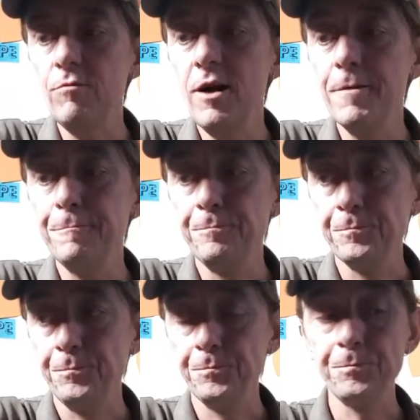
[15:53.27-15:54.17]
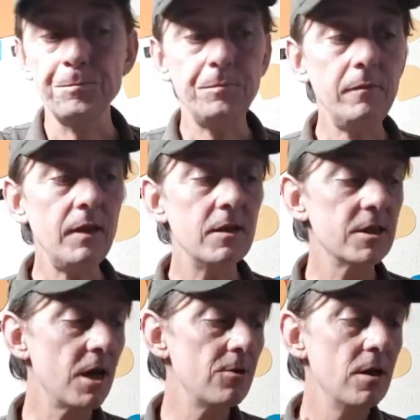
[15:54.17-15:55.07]
Right,
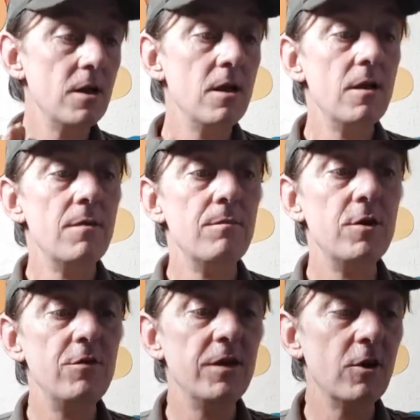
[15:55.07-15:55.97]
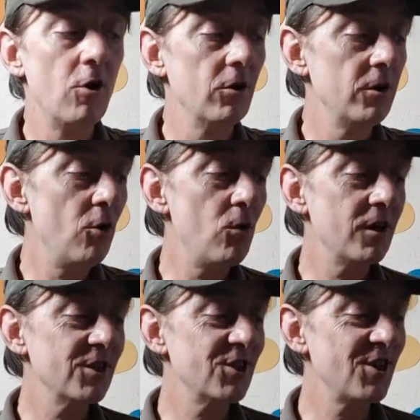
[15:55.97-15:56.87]
so moving on. Oh,
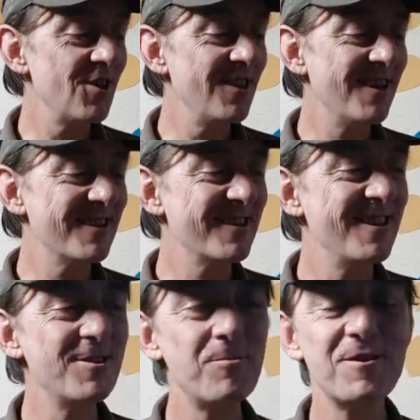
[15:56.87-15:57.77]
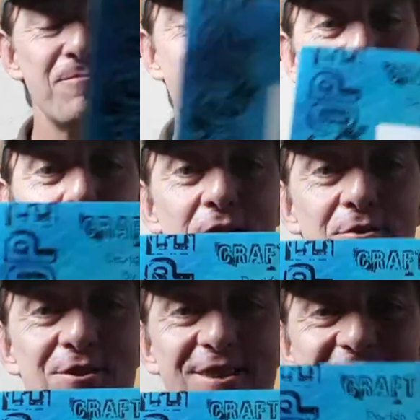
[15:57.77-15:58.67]
I'll just show you this. This was my
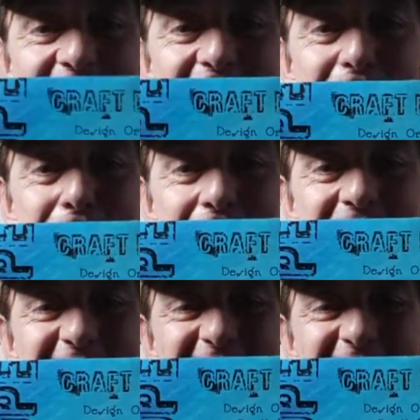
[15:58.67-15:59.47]
prototype